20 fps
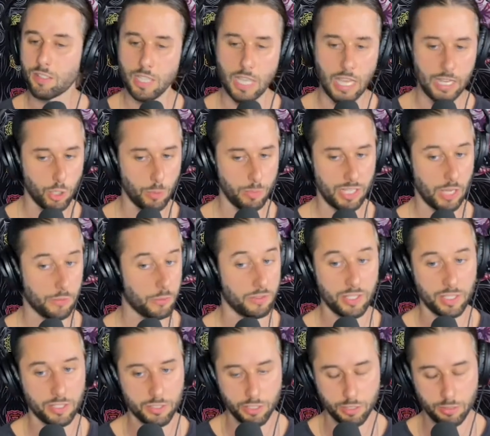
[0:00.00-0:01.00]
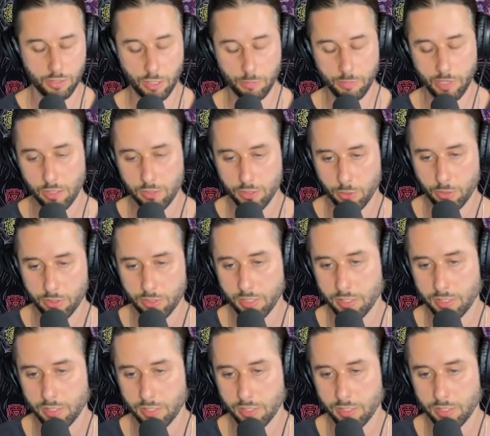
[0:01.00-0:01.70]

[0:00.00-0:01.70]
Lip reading: It could be other things too. It could be all sorts of